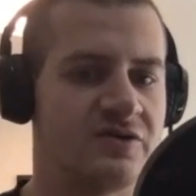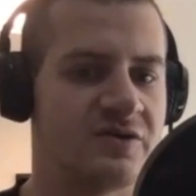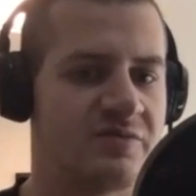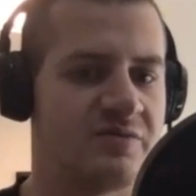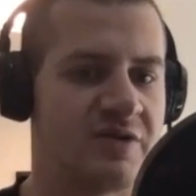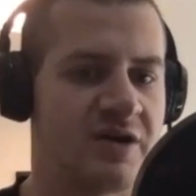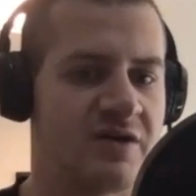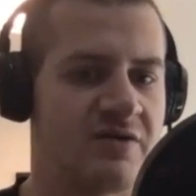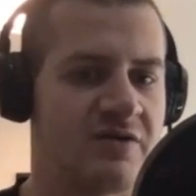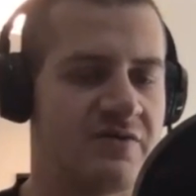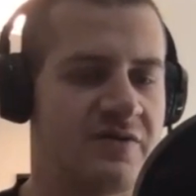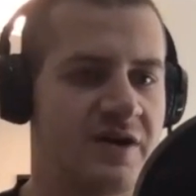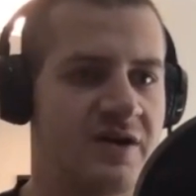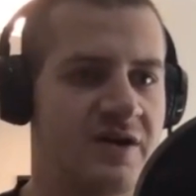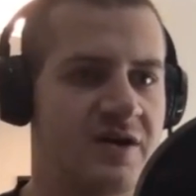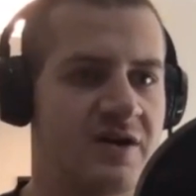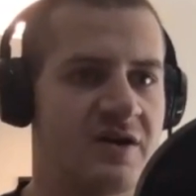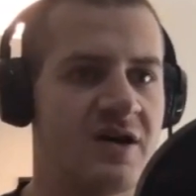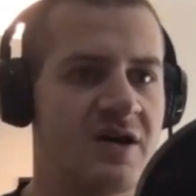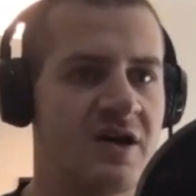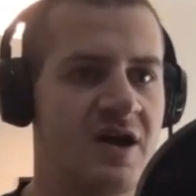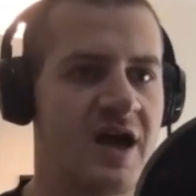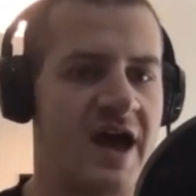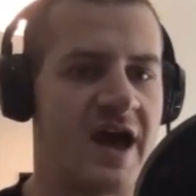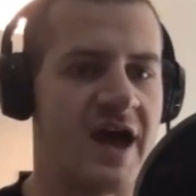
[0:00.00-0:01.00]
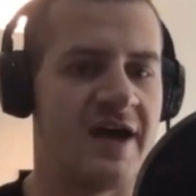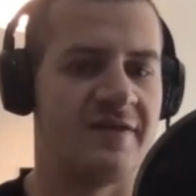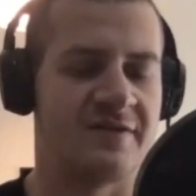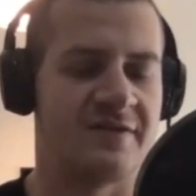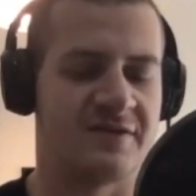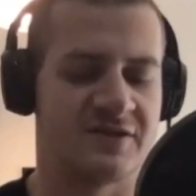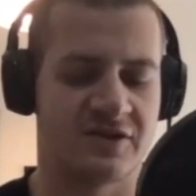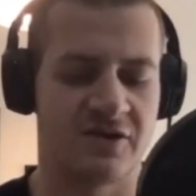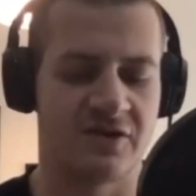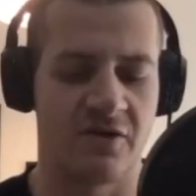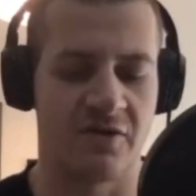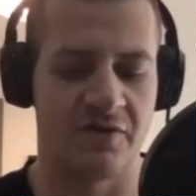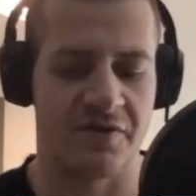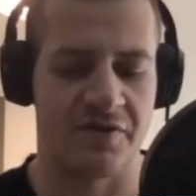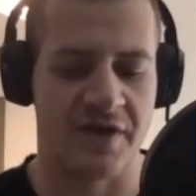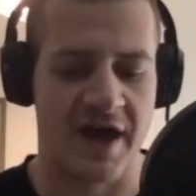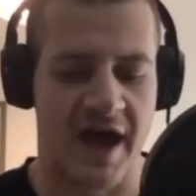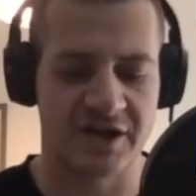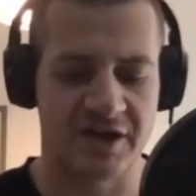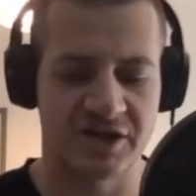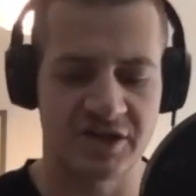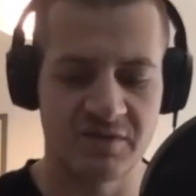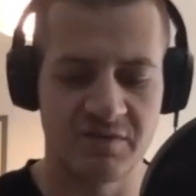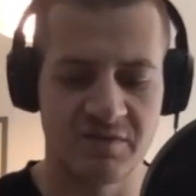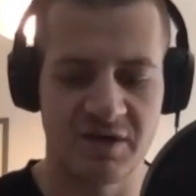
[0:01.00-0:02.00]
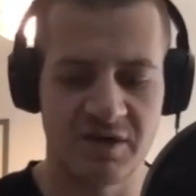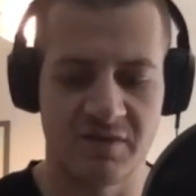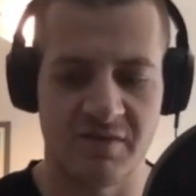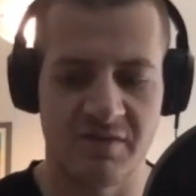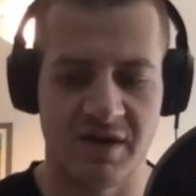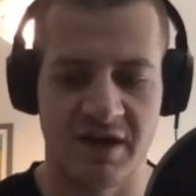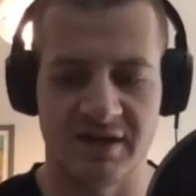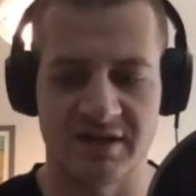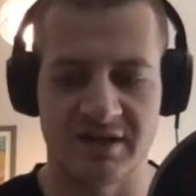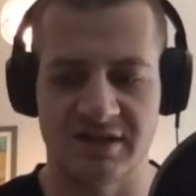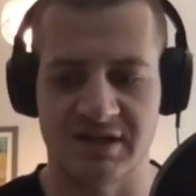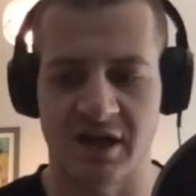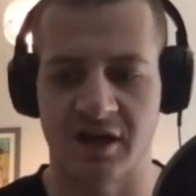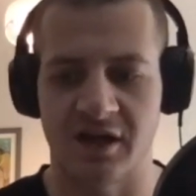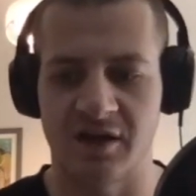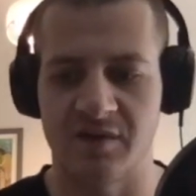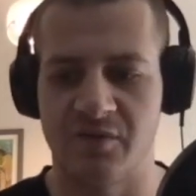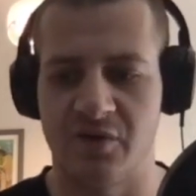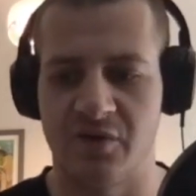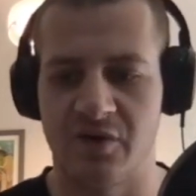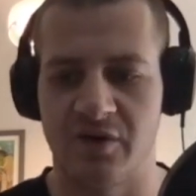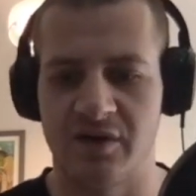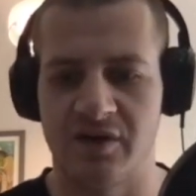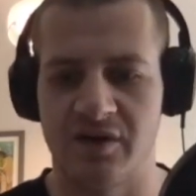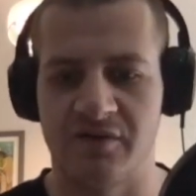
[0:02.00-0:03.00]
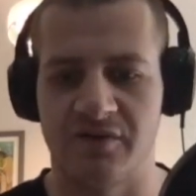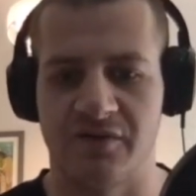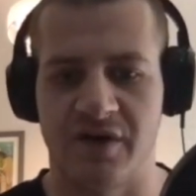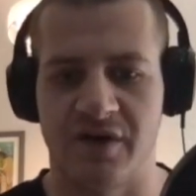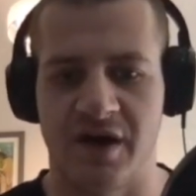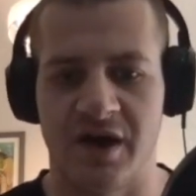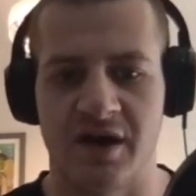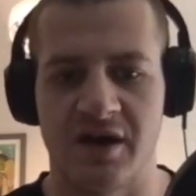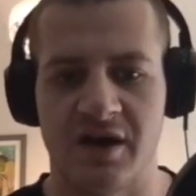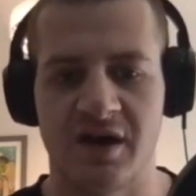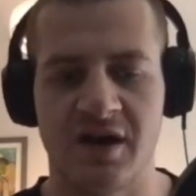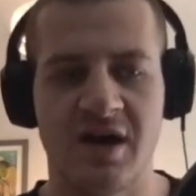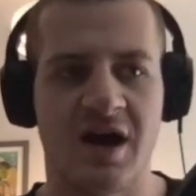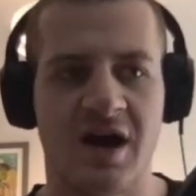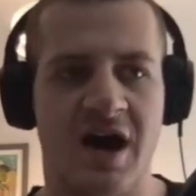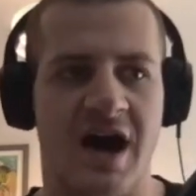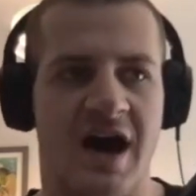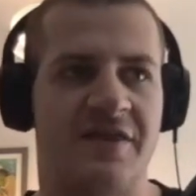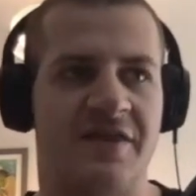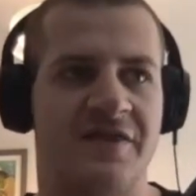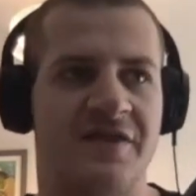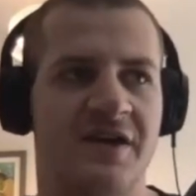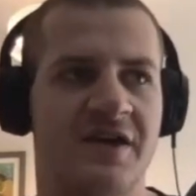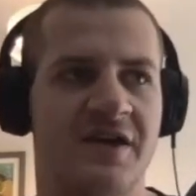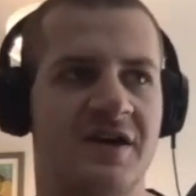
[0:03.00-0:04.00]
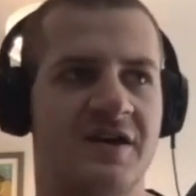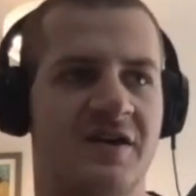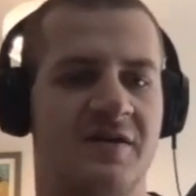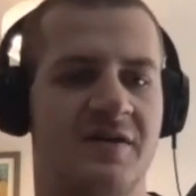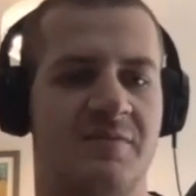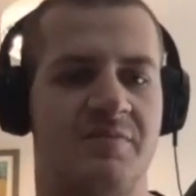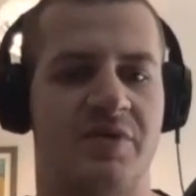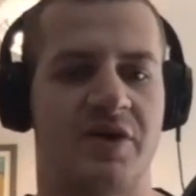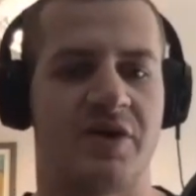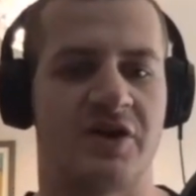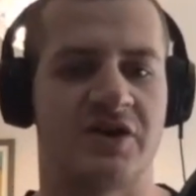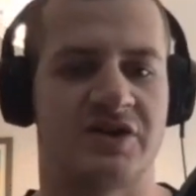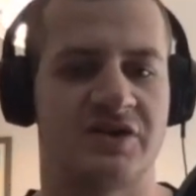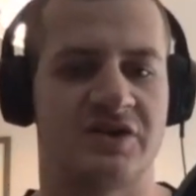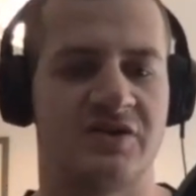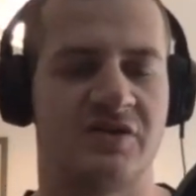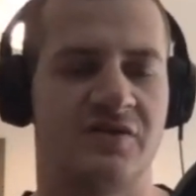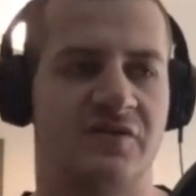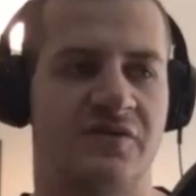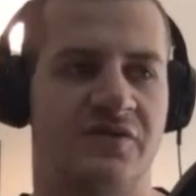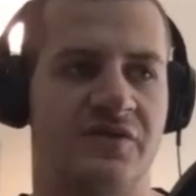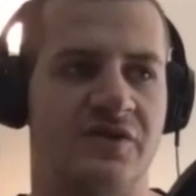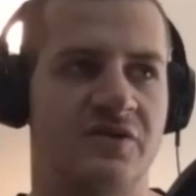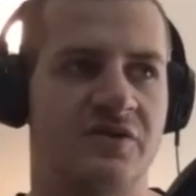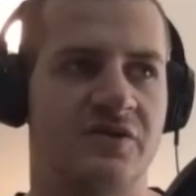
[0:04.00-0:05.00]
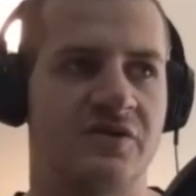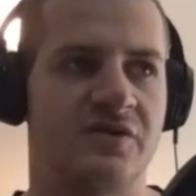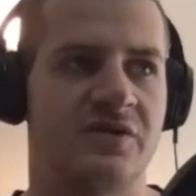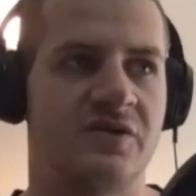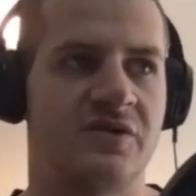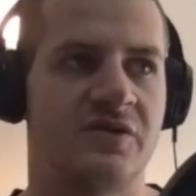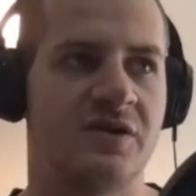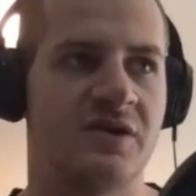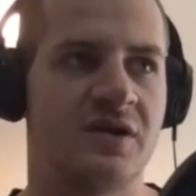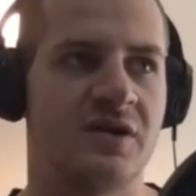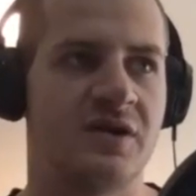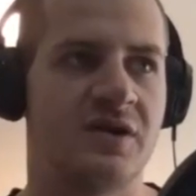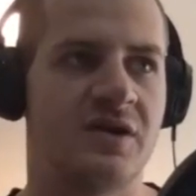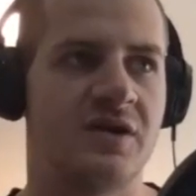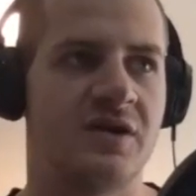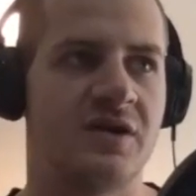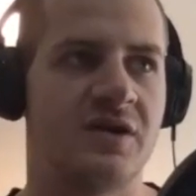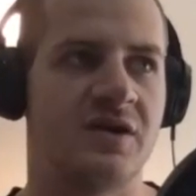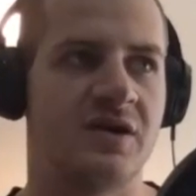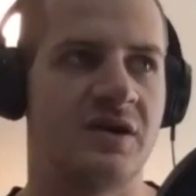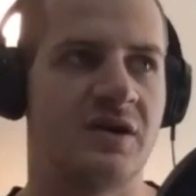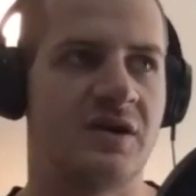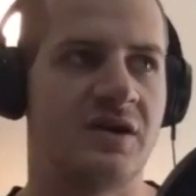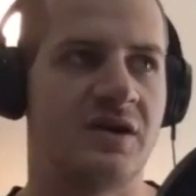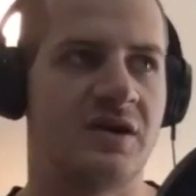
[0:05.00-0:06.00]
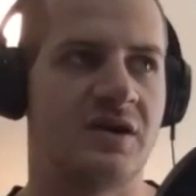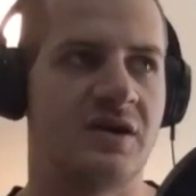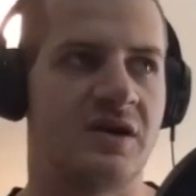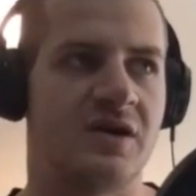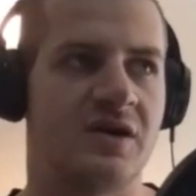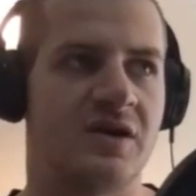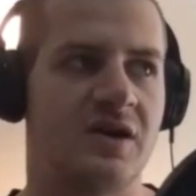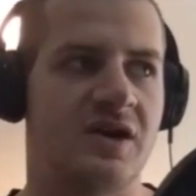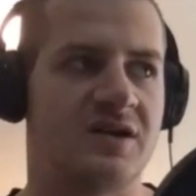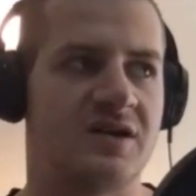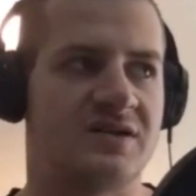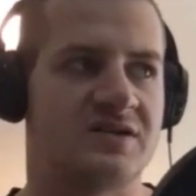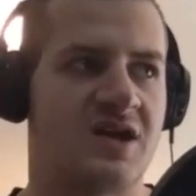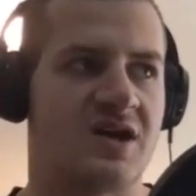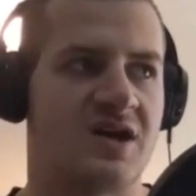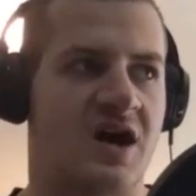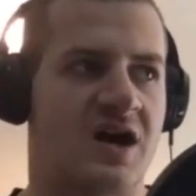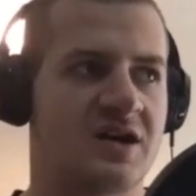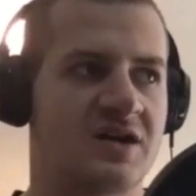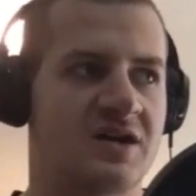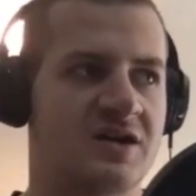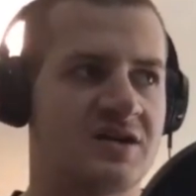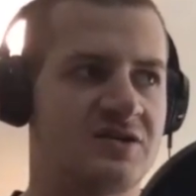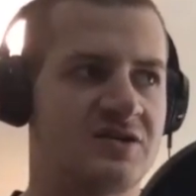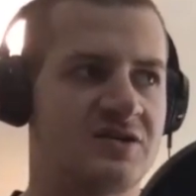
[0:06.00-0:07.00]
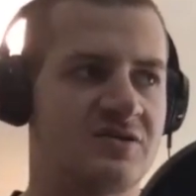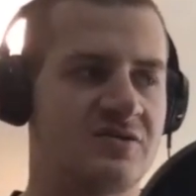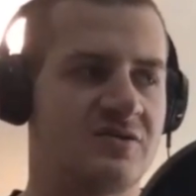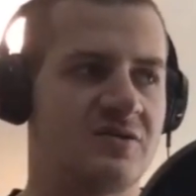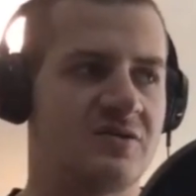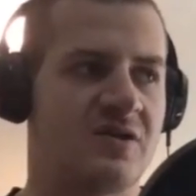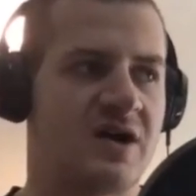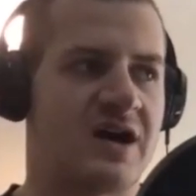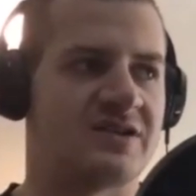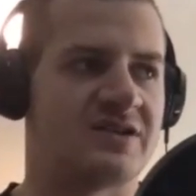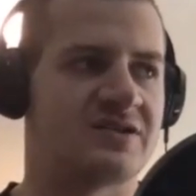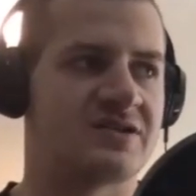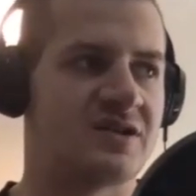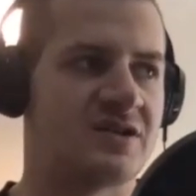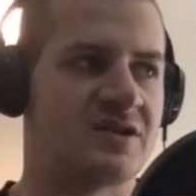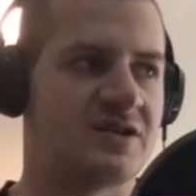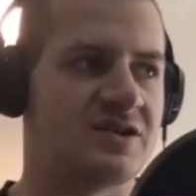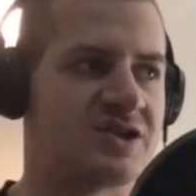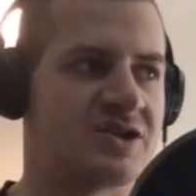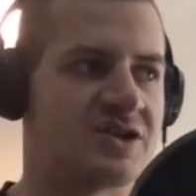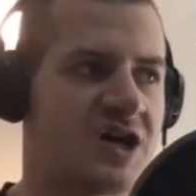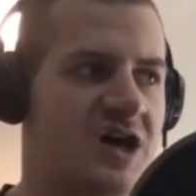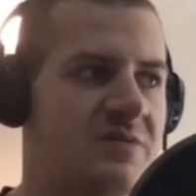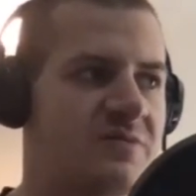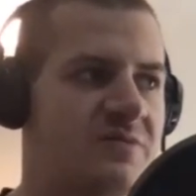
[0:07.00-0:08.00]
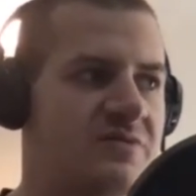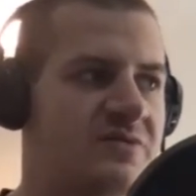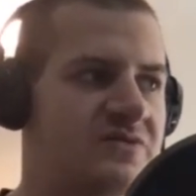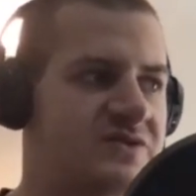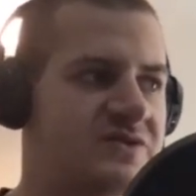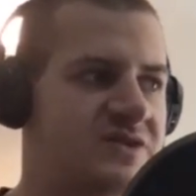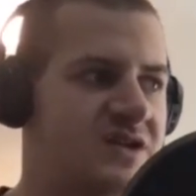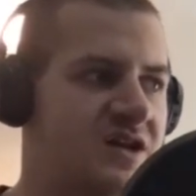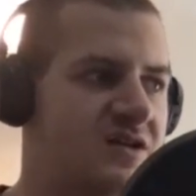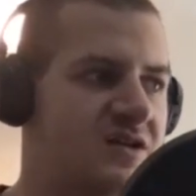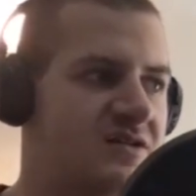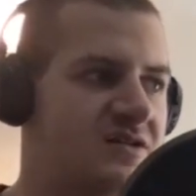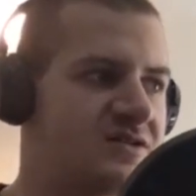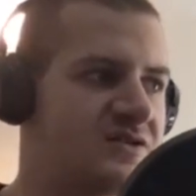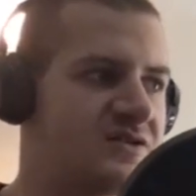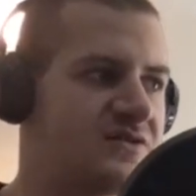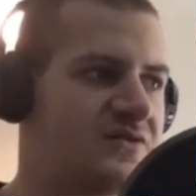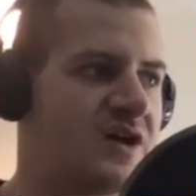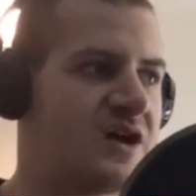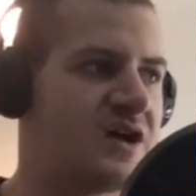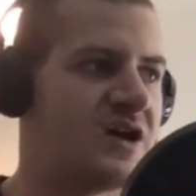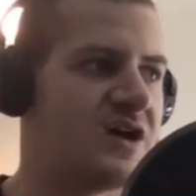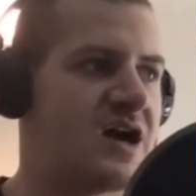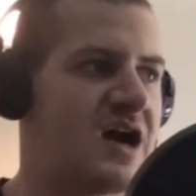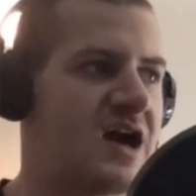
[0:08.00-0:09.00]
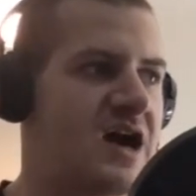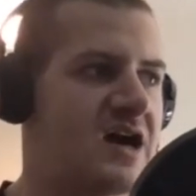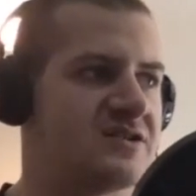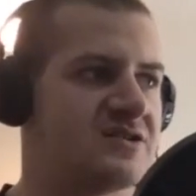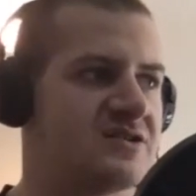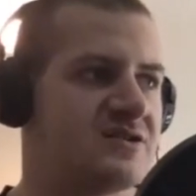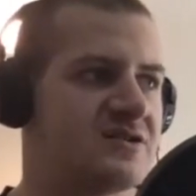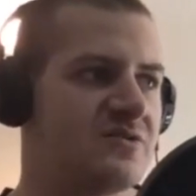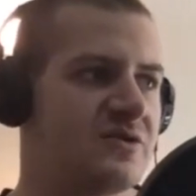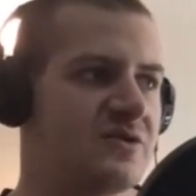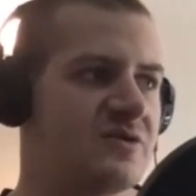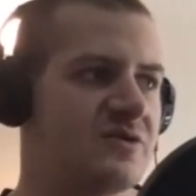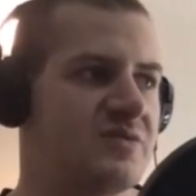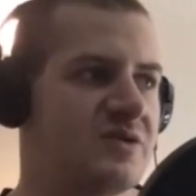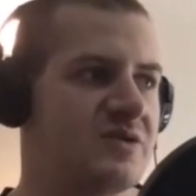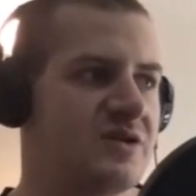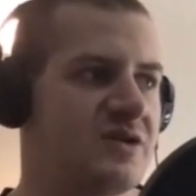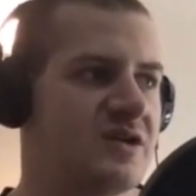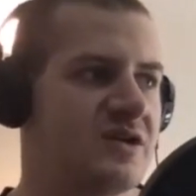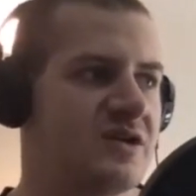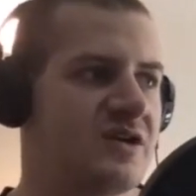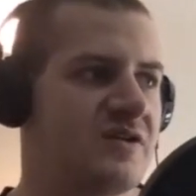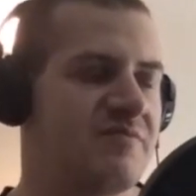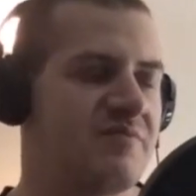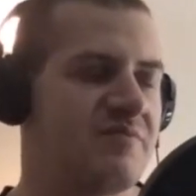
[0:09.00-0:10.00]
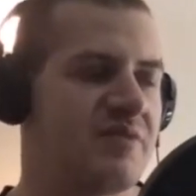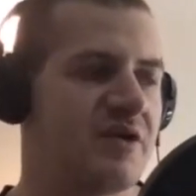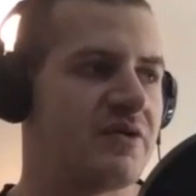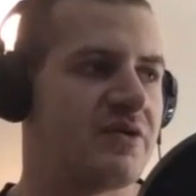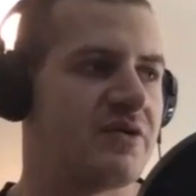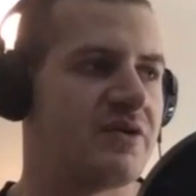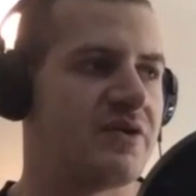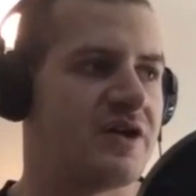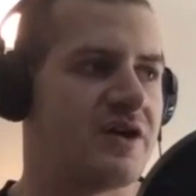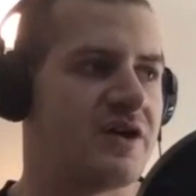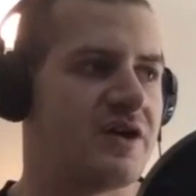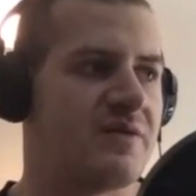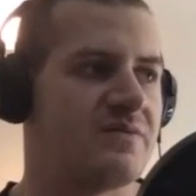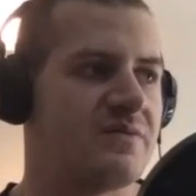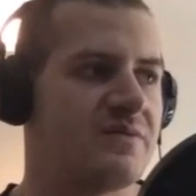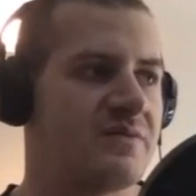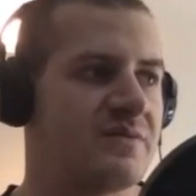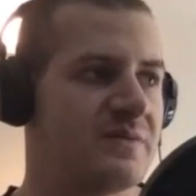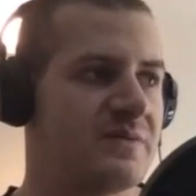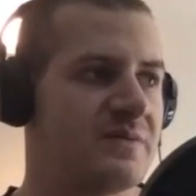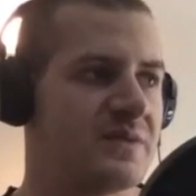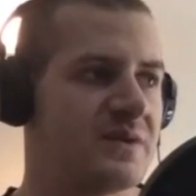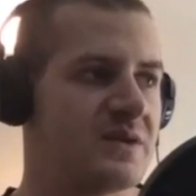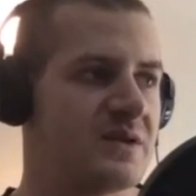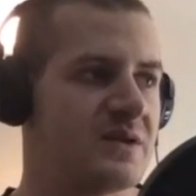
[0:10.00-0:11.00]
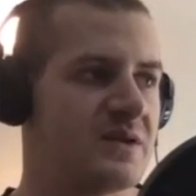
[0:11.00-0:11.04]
you who's a better fighter. And so that should be the main selling point of the fight. I think a personal feud is not going to do as good a job of selling this fight as it would be if both of them